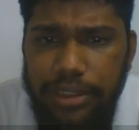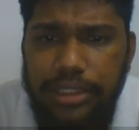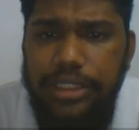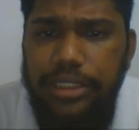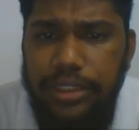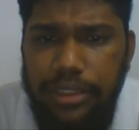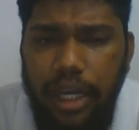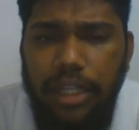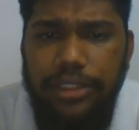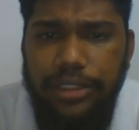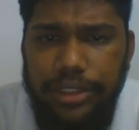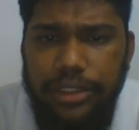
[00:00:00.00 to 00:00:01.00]
This is
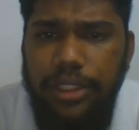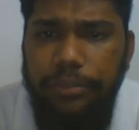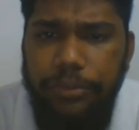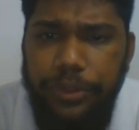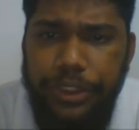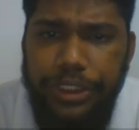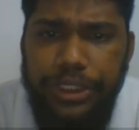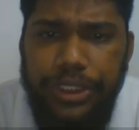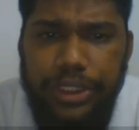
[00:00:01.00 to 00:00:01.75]
asked in some questions.